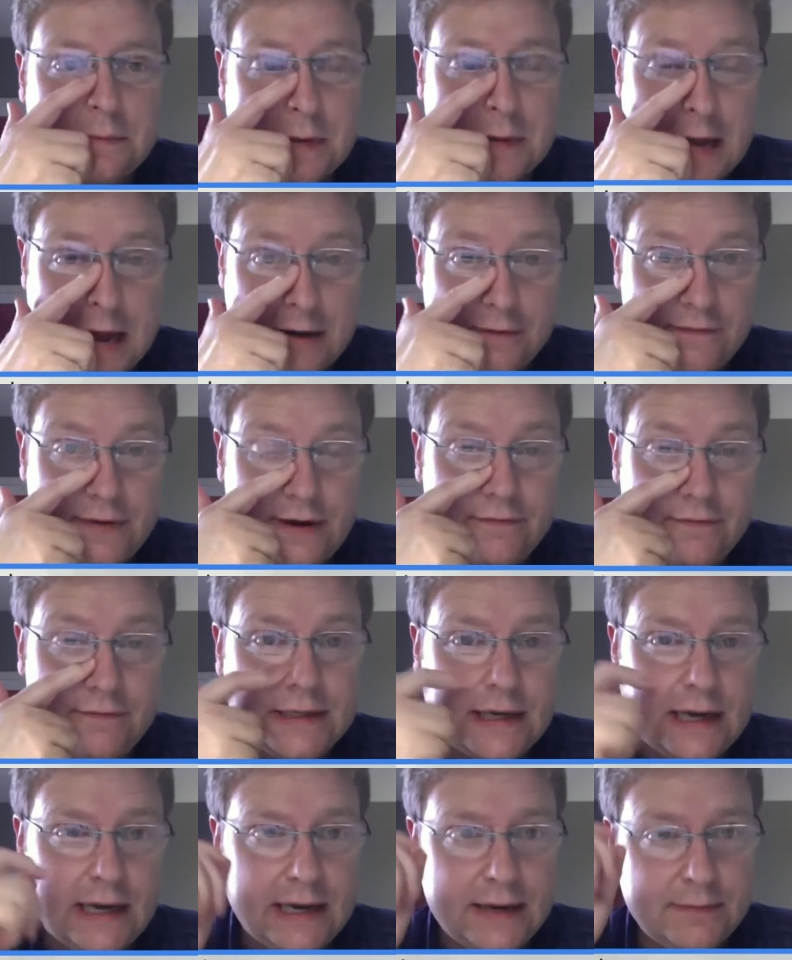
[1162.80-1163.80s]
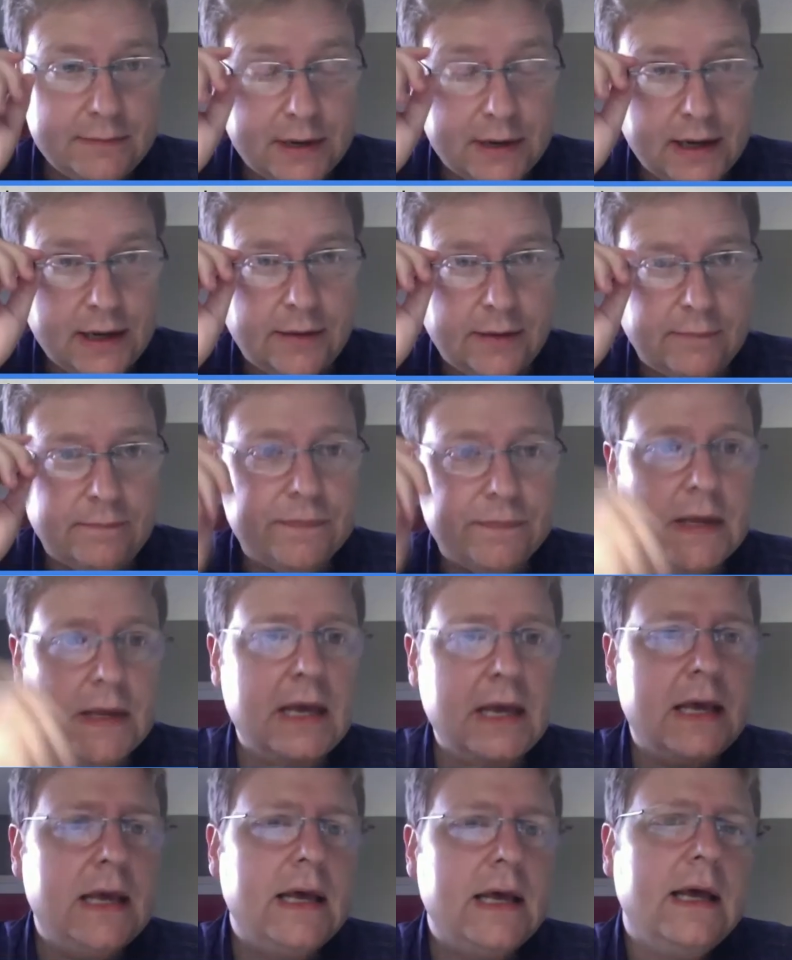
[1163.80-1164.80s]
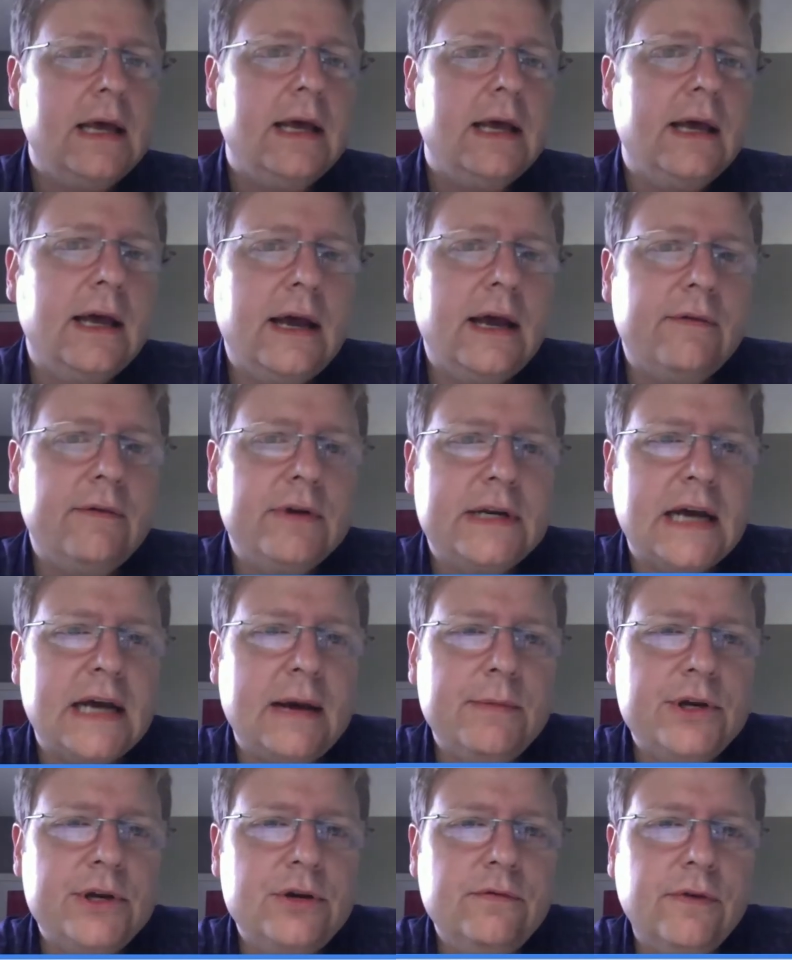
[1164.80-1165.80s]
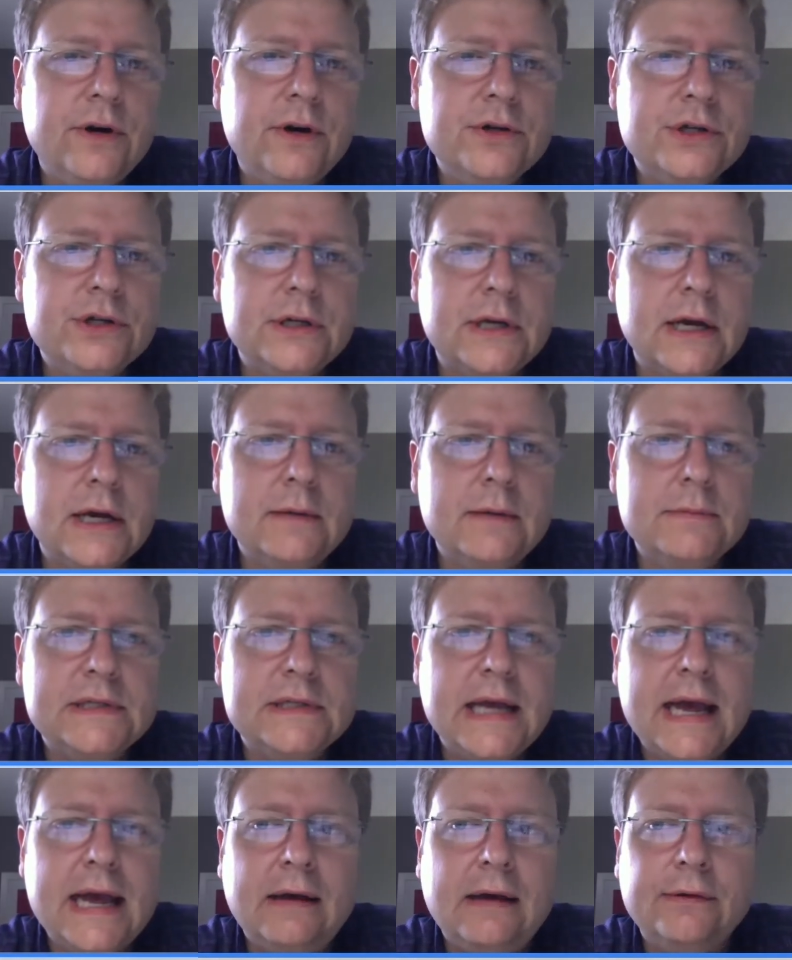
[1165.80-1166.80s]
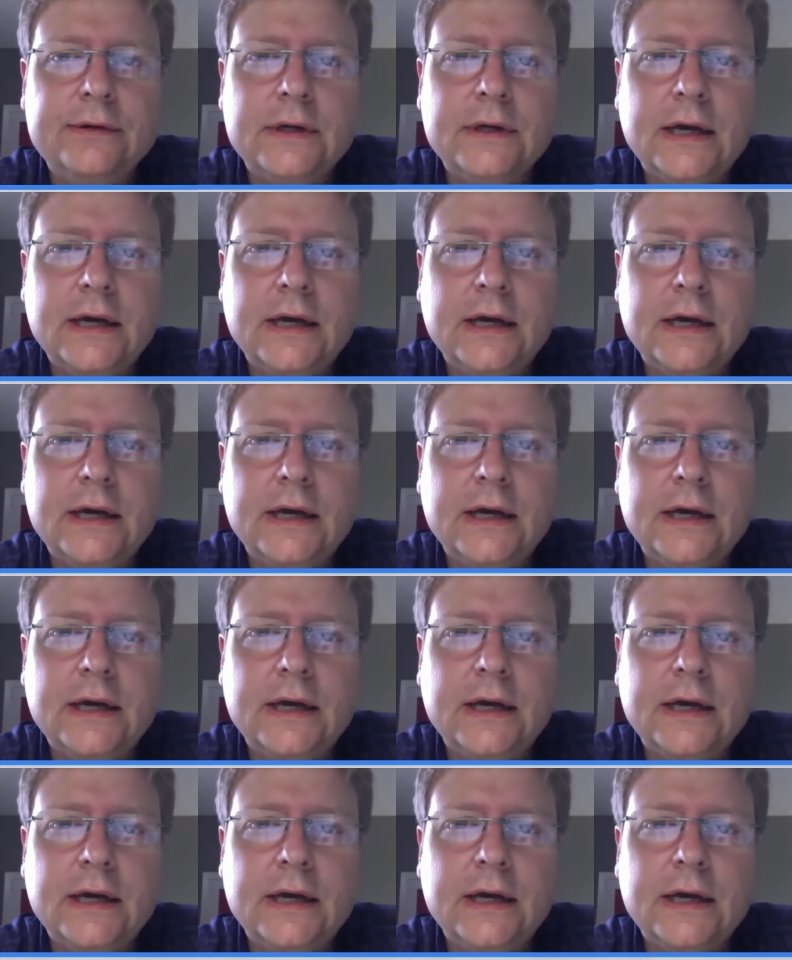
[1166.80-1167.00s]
kind of every time a new version comes out.